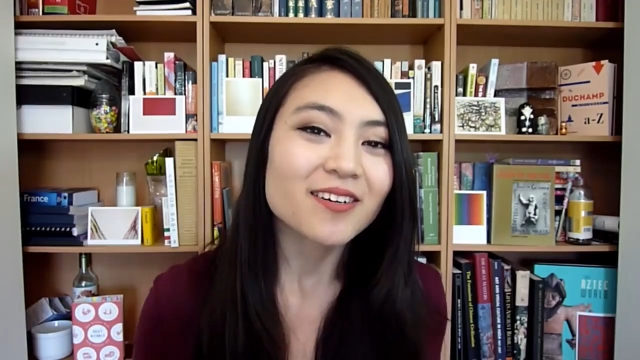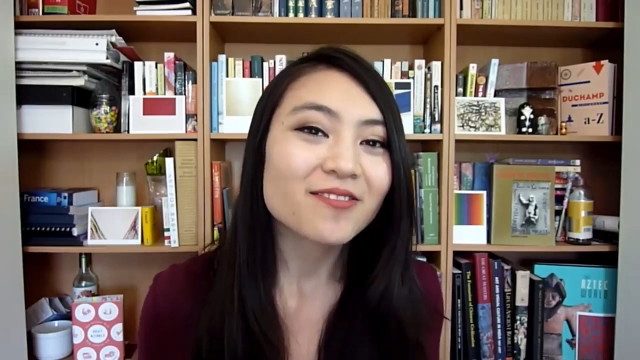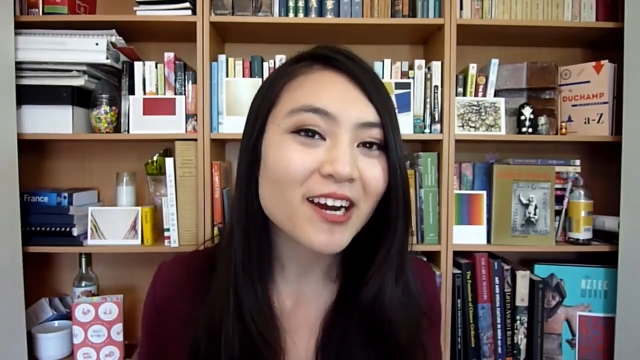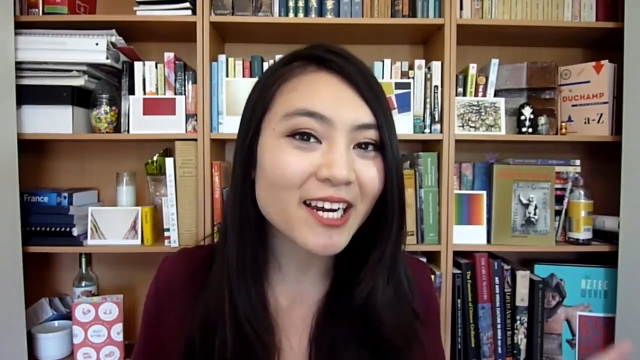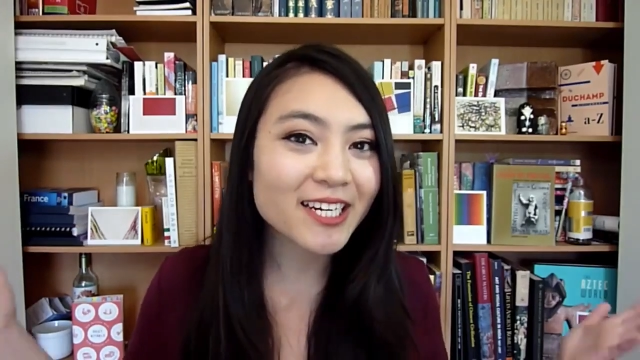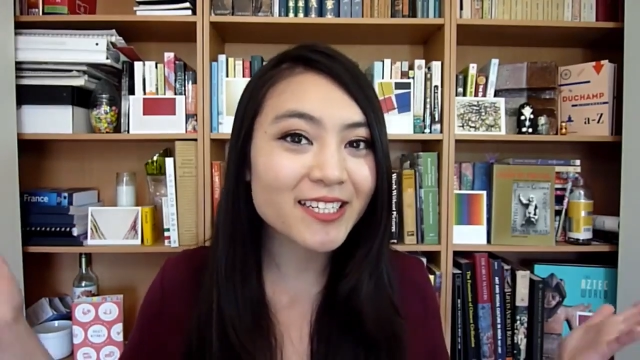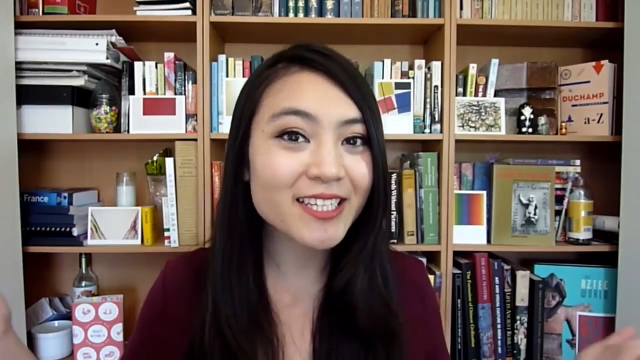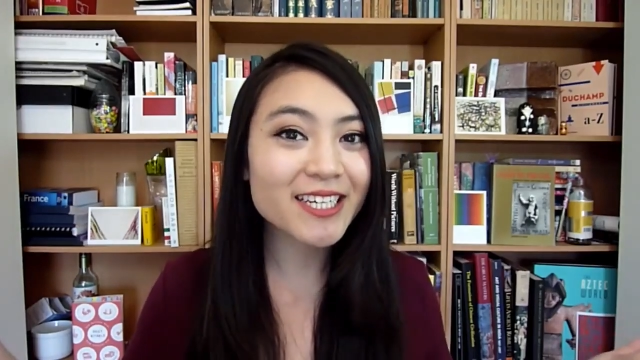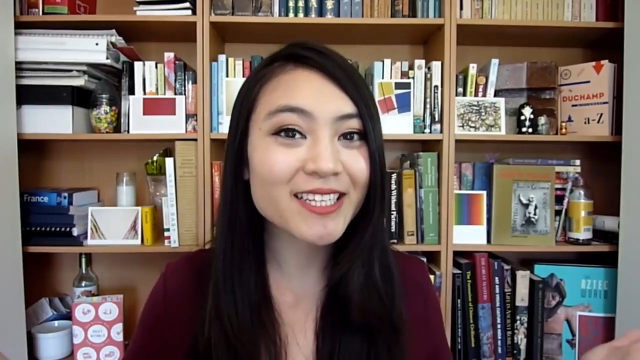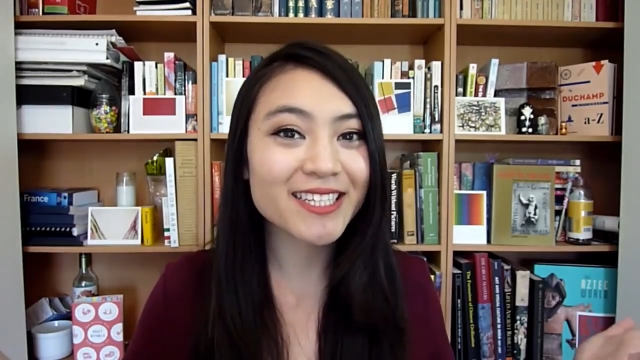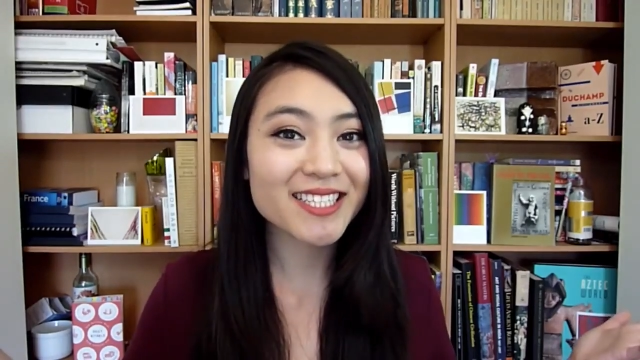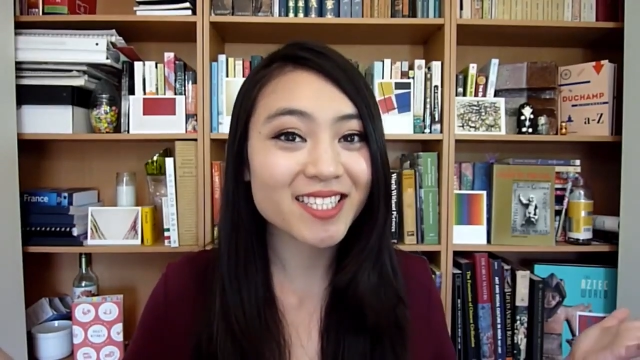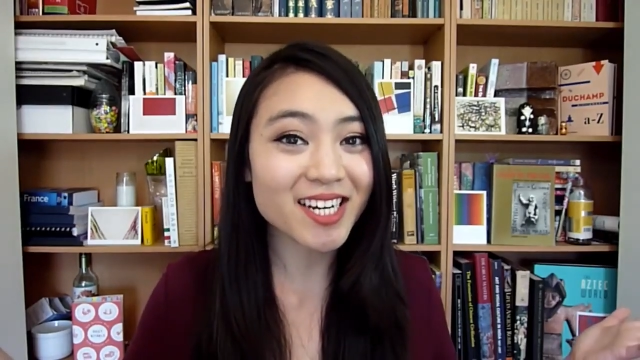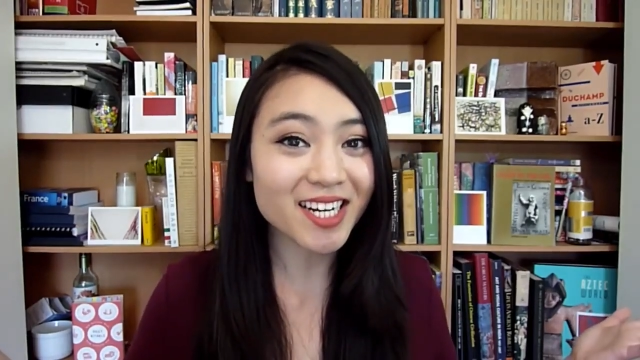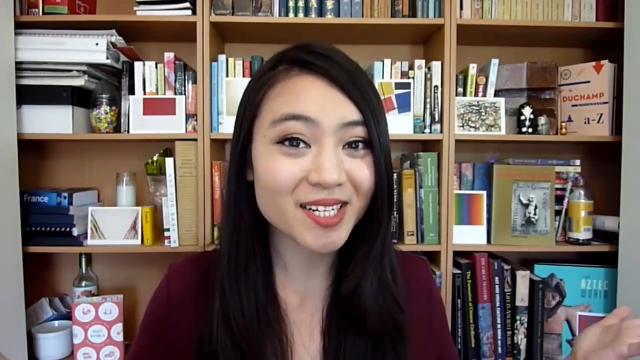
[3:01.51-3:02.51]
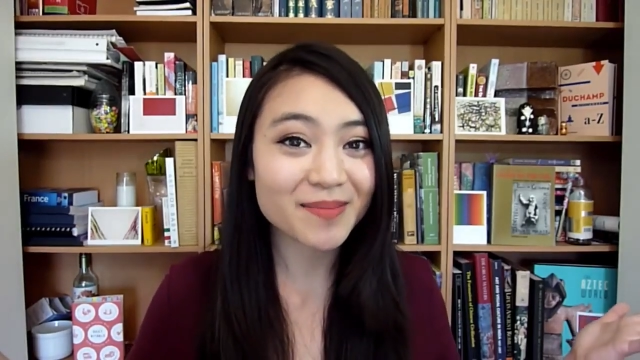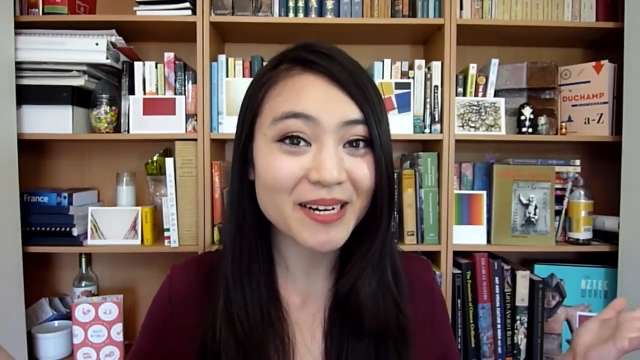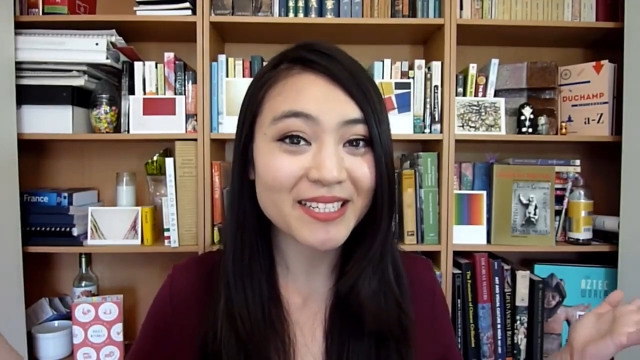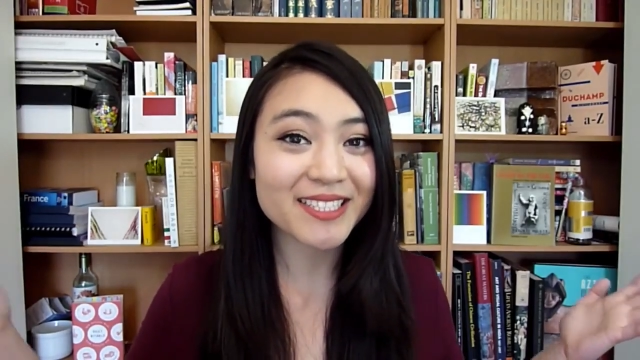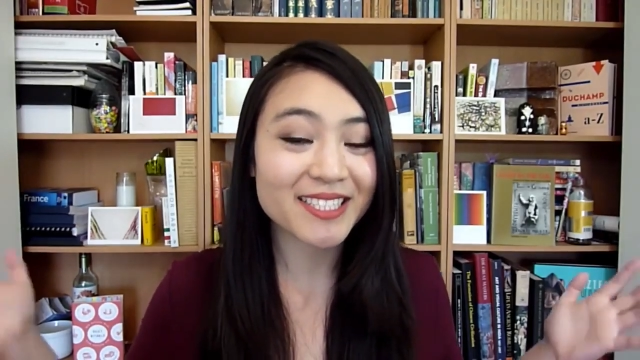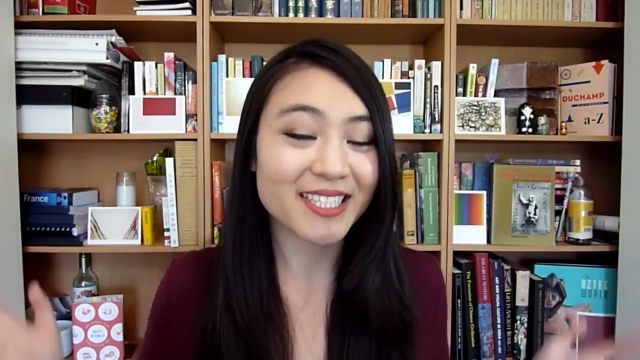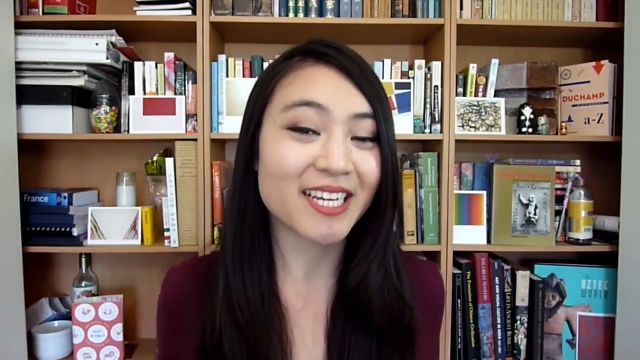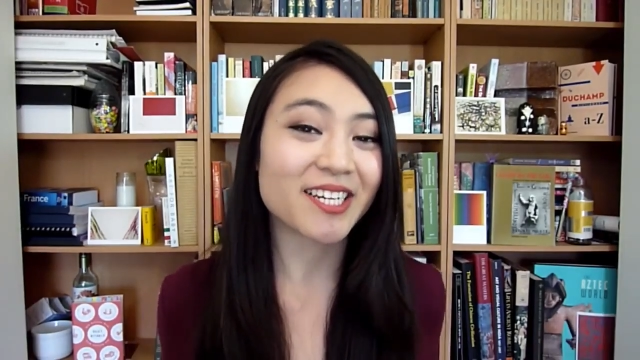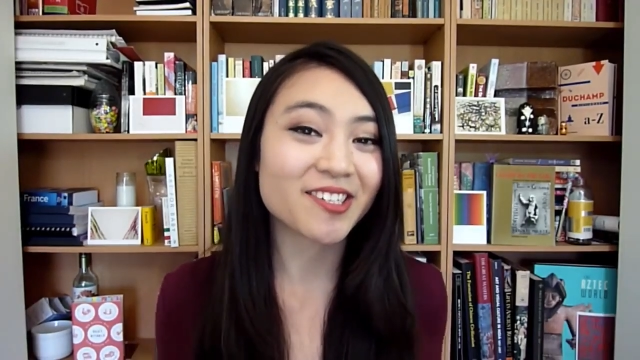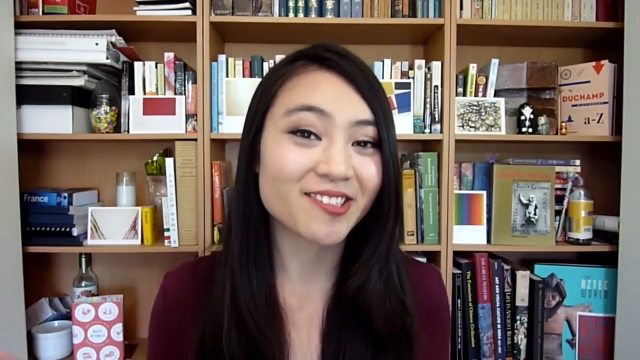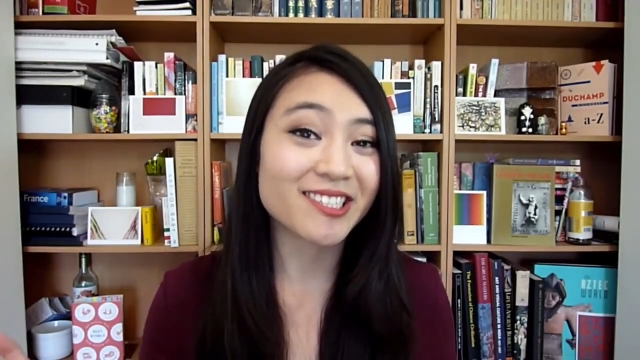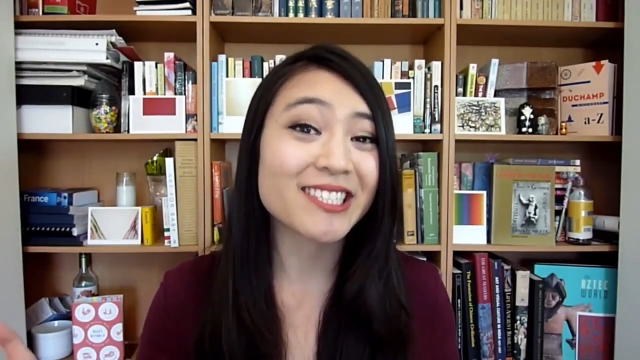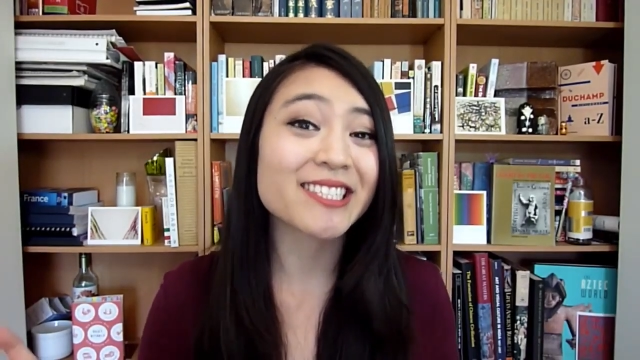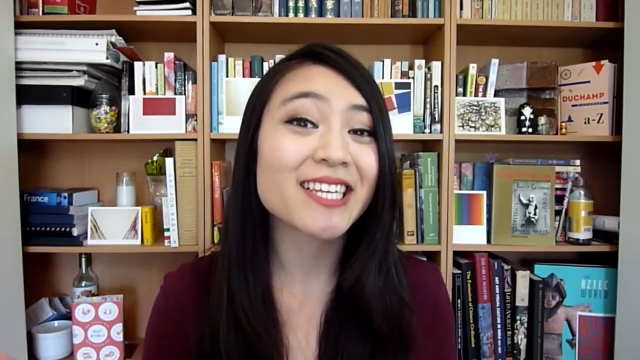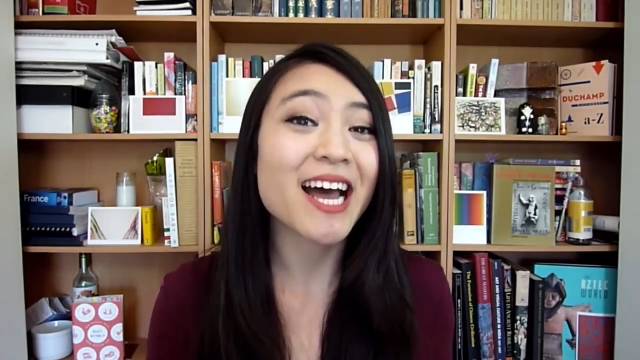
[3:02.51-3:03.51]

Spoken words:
Finally, let's talk about centuries.